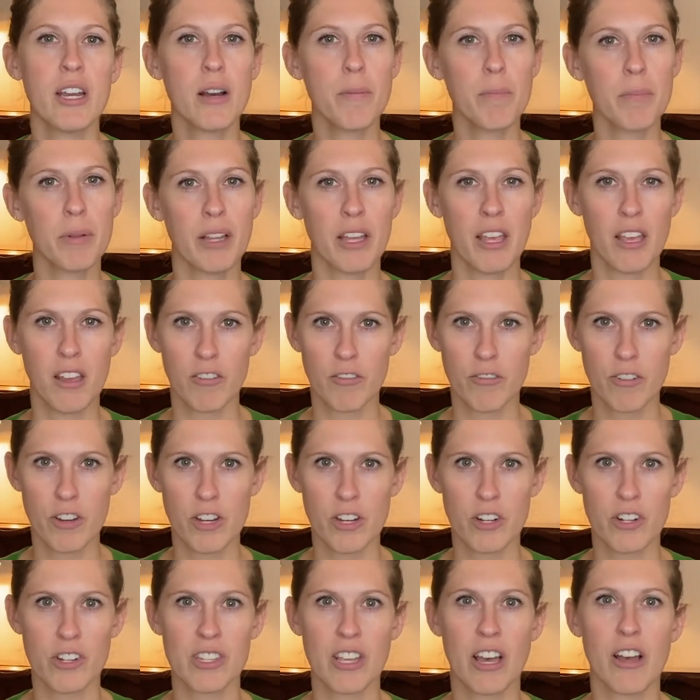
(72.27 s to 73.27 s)
a plan for
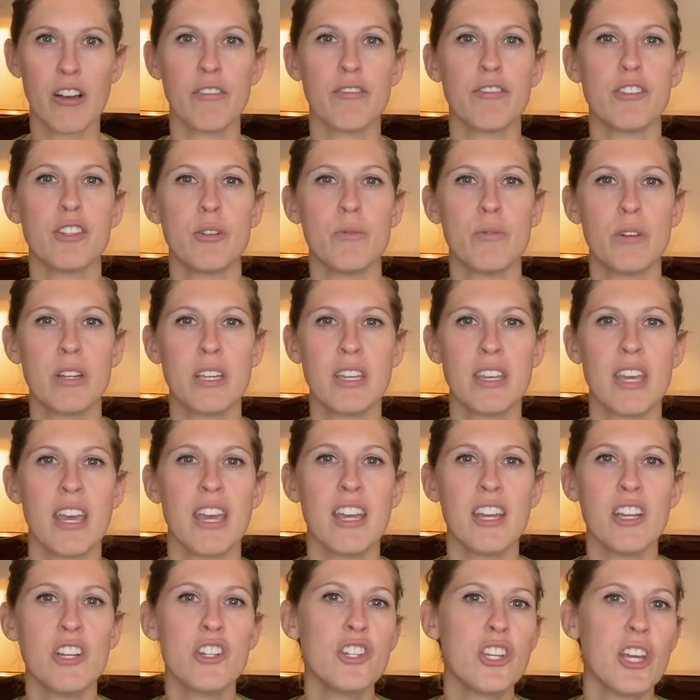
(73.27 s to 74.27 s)
yourself to
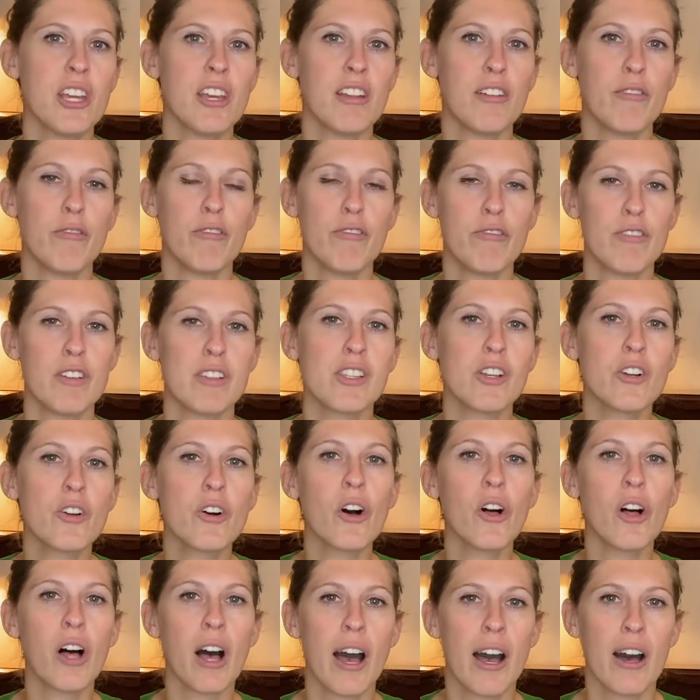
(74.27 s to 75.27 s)
engage in
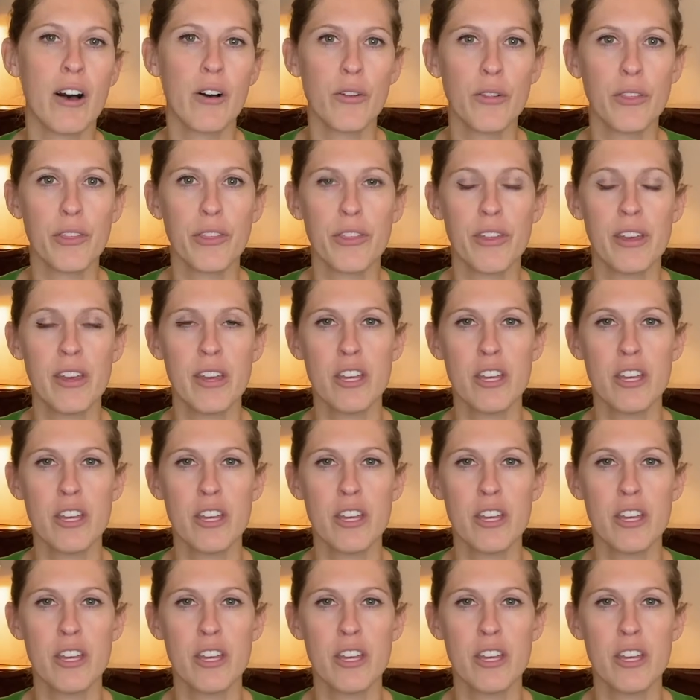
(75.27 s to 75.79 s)
physical health